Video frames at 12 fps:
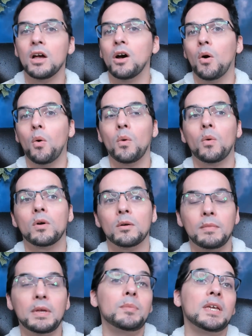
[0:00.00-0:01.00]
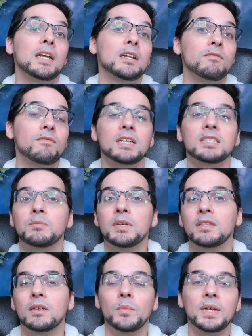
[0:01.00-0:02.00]
or maybe an
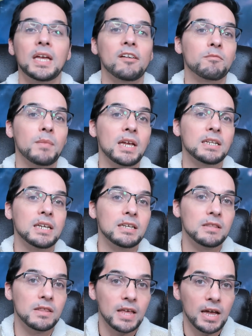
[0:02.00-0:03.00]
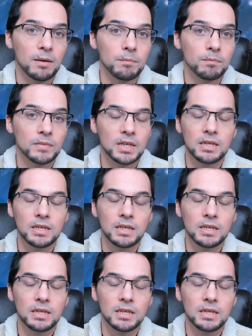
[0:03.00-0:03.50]
investment that we have made in them